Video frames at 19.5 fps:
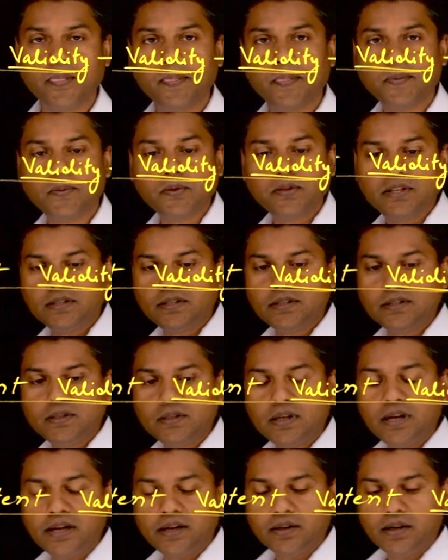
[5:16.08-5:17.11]
So this is
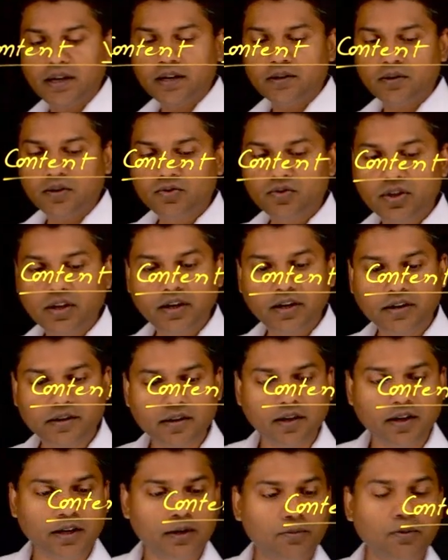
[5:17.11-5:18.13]
at, at a
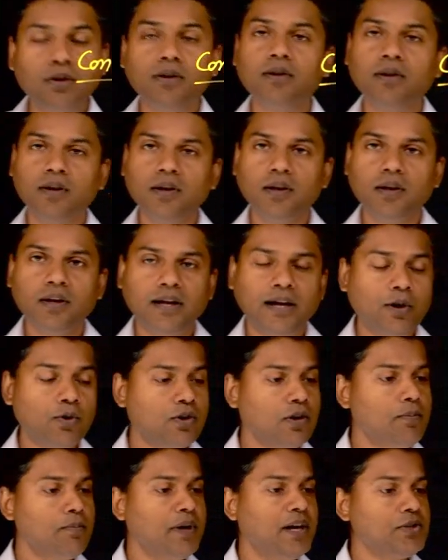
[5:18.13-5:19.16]
theoretical level how
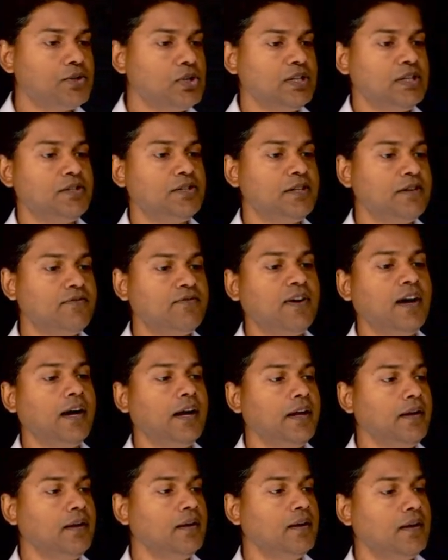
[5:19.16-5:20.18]
compassion is
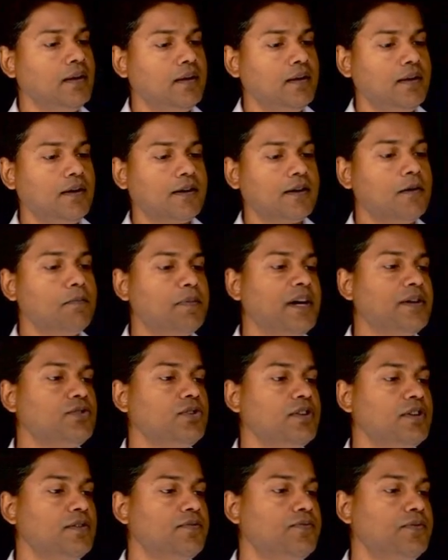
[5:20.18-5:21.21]
defined
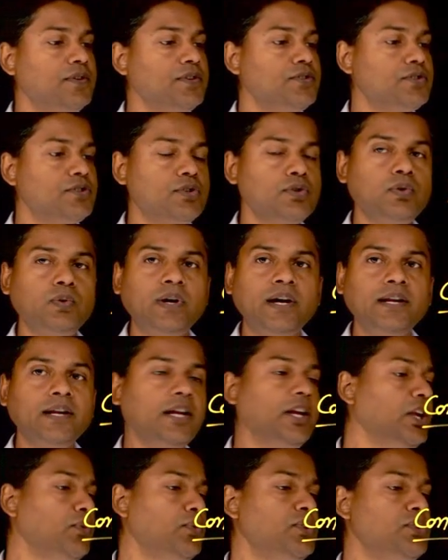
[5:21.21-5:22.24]
Compassion refers to an
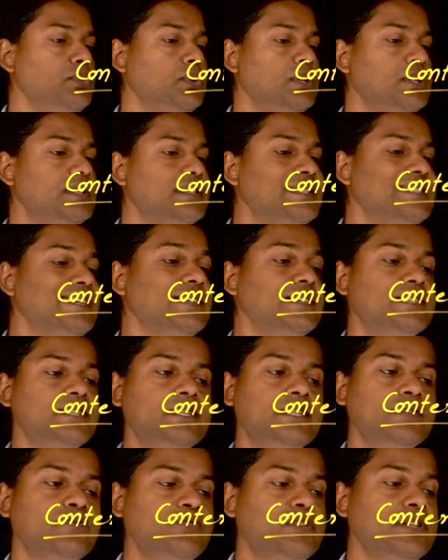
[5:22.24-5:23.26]
individual's
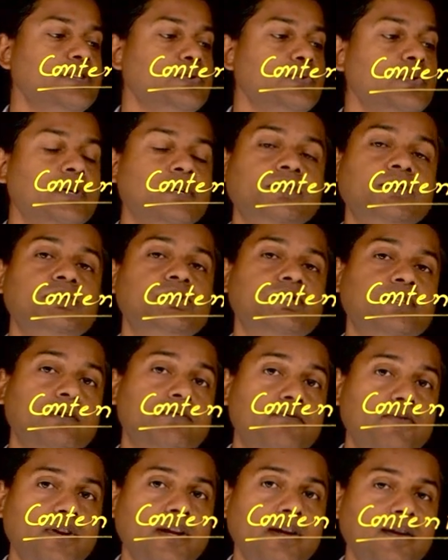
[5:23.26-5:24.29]
sensitivity to other
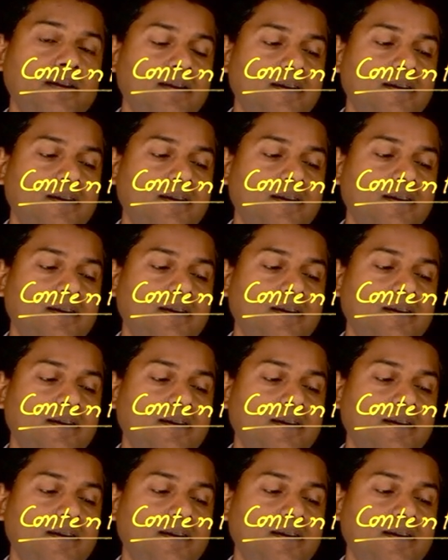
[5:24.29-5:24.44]
suffering